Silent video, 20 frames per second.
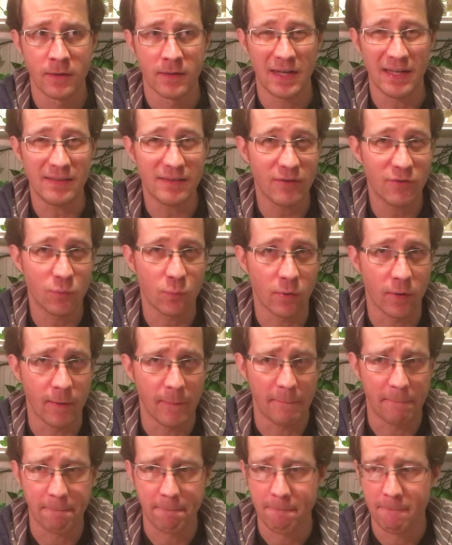Not this
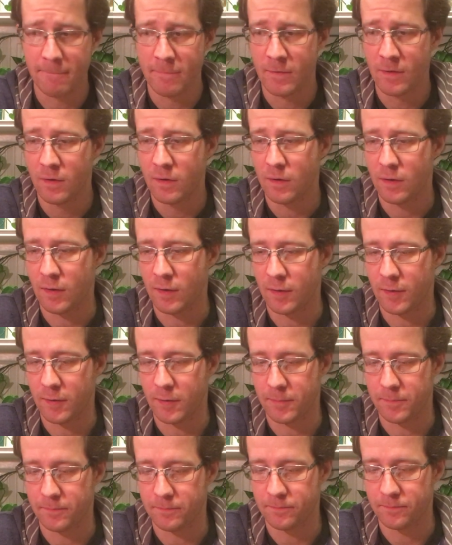one, but
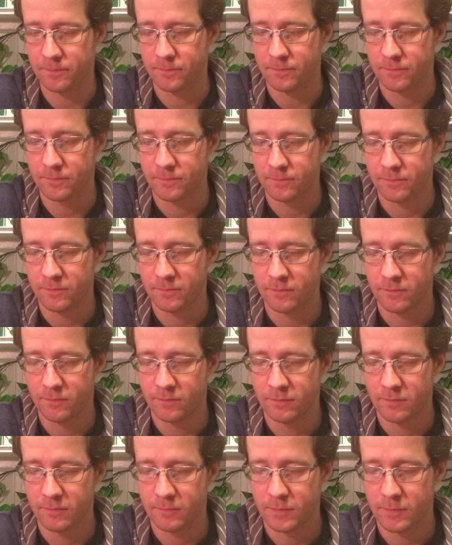
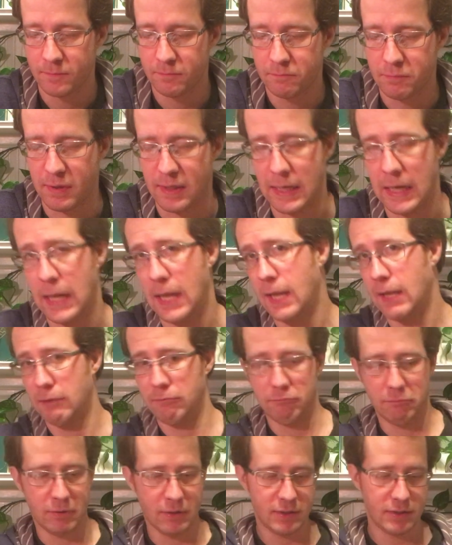I
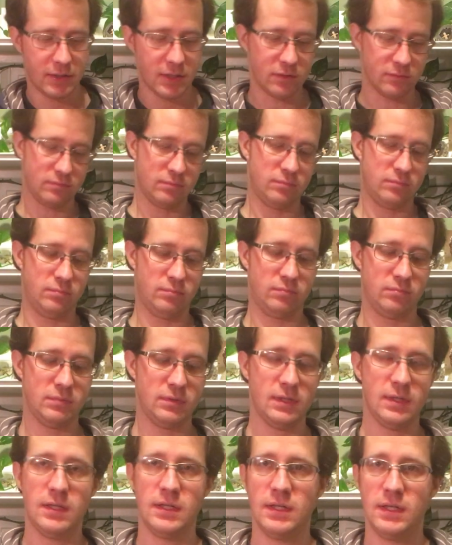don't
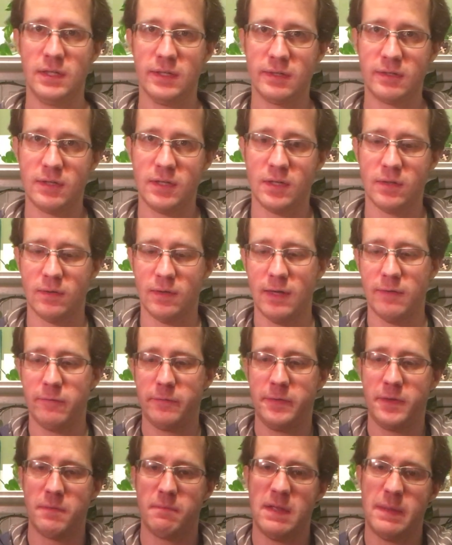know. I have a
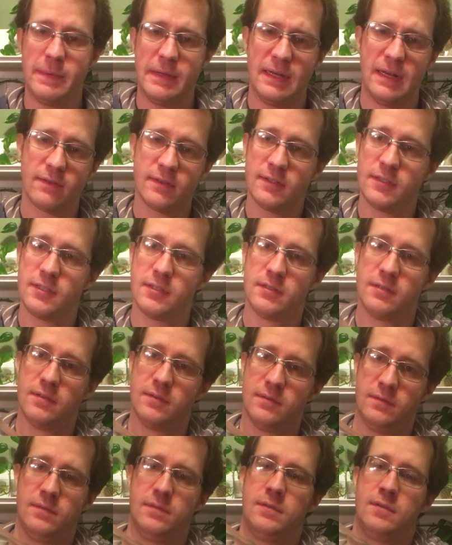feeling maybe it isn't.
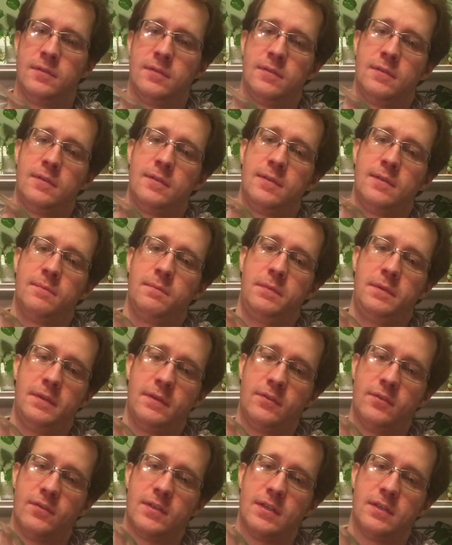But
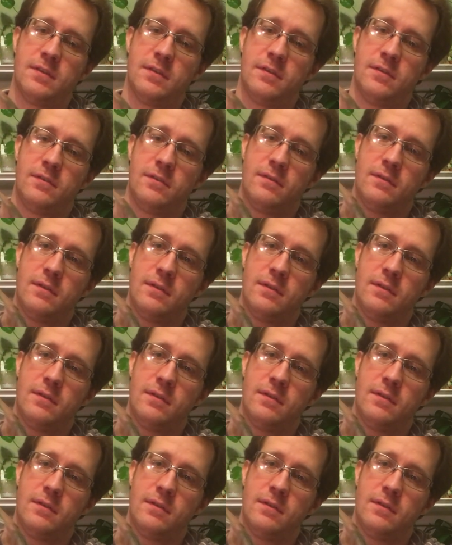let's just get to